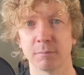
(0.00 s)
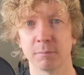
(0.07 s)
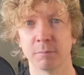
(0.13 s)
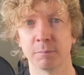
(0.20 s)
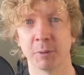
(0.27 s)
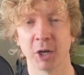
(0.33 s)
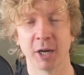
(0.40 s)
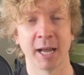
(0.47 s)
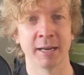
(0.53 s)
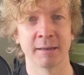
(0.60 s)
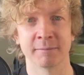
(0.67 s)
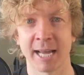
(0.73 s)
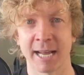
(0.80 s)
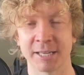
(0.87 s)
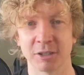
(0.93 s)
put
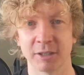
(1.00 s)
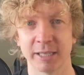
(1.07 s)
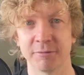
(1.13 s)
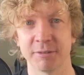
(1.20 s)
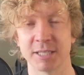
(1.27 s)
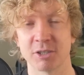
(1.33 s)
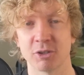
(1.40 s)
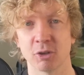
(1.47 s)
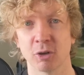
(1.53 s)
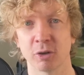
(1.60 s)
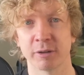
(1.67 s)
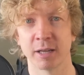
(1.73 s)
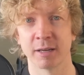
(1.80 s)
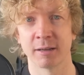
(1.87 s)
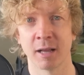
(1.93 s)
at Daniel Levy's
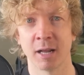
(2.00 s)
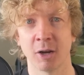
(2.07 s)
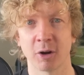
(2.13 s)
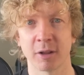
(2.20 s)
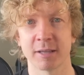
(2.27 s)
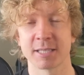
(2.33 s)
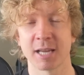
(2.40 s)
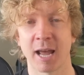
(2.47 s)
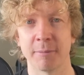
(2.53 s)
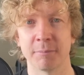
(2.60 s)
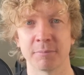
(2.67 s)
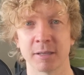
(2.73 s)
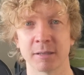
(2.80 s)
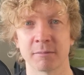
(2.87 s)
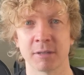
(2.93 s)
door, that a lot of the
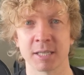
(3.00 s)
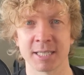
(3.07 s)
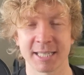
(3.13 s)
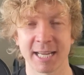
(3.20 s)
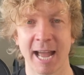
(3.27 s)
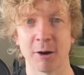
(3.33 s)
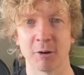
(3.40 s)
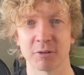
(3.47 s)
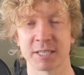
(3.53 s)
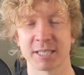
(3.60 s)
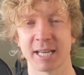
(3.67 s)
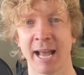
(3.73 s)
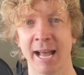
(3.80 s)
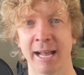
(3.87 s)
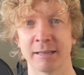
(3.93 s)
time the
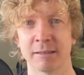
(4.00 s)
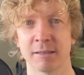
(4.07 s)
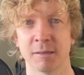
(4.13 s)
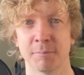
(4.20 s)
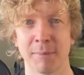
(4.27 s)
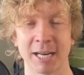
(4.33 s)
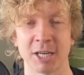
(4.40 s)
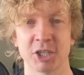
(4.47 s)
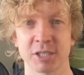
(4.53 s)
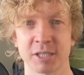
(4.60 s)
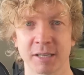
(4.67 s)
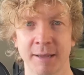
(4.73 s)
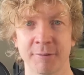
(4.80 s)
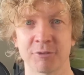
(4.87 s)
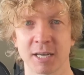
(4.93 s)
scouts and the managers
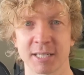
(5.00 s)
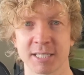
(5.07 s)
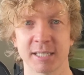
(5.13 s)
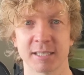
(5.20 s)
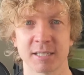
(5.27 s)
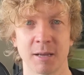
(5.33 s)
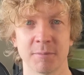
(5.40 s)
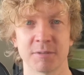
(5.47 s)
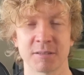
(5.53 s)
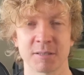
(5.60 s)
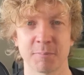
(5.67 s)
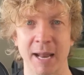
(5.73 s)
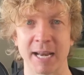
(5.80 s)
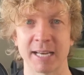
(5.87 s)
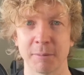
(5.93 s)
that they've trusted in terms of
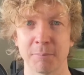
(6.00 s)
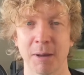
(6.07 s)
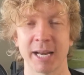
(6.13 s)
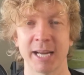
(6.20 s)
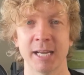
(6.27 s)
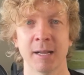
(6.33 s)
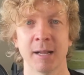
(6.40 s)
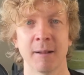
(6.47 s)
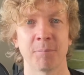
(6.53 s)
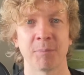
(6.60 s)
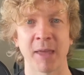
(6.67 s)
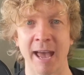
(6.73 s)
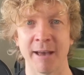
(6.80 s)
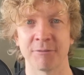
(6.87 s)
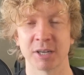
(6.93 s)
spending money
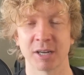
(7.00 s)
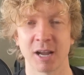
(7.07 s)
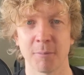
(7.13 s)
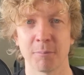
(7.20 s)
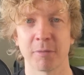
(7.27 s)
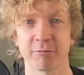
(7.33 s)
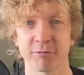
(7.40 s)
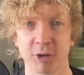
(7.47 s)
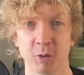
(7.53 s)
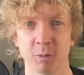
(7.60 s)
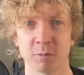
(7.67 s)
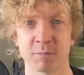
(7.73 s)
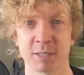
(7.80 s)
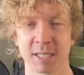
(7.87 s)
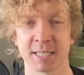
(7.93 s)
haven't come
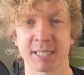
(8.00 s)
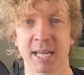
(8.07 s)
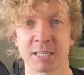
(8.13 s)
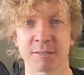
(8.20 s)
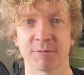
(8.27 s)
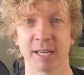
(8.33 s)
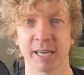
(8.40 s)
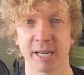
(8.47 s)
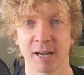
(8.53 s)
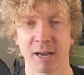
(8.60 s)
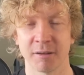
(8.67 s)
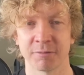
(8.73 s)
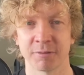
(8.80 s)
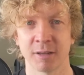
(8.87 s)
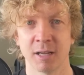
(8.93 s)
through successfully enough.